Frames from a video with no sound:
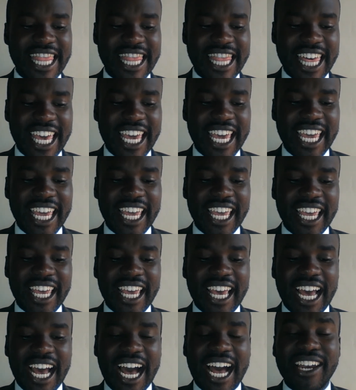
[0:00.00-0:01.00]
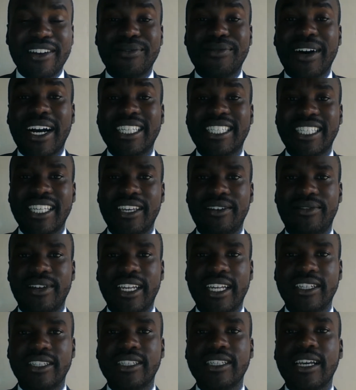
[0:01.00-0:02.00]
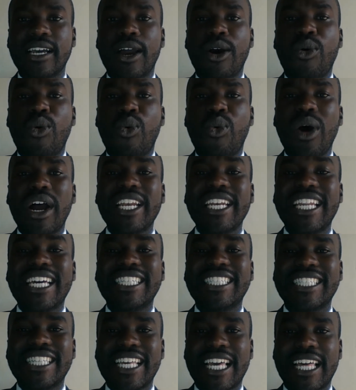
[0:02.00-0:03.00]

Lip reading: the adverse evidence. What does the